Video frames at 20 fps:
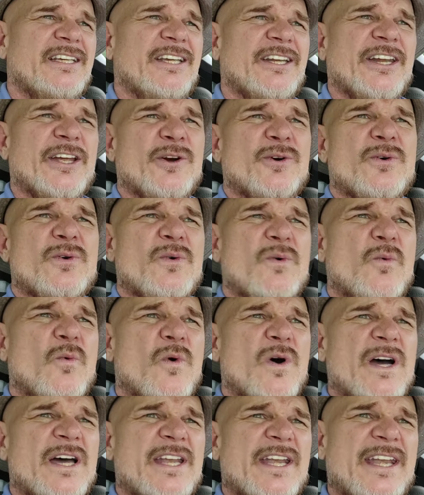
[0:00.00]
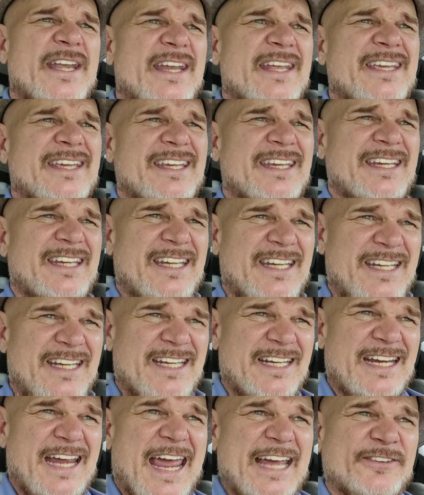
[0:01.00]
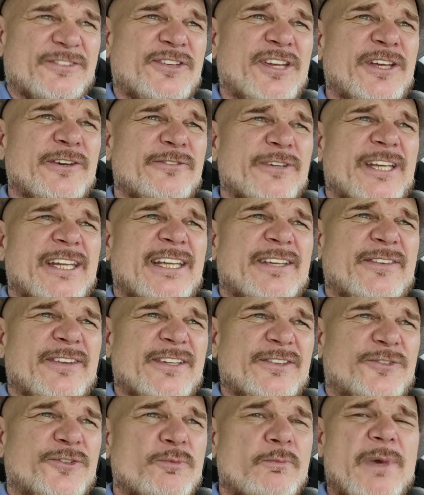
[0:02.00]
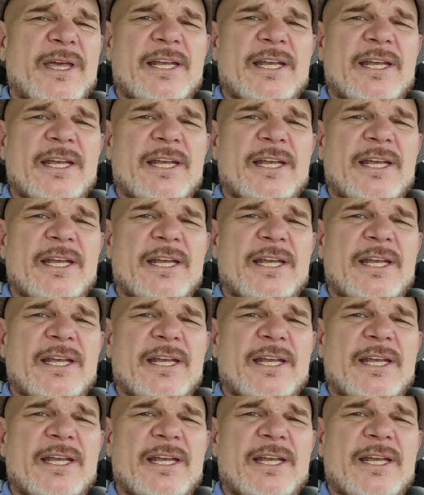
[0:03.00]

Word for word: you know one activity that's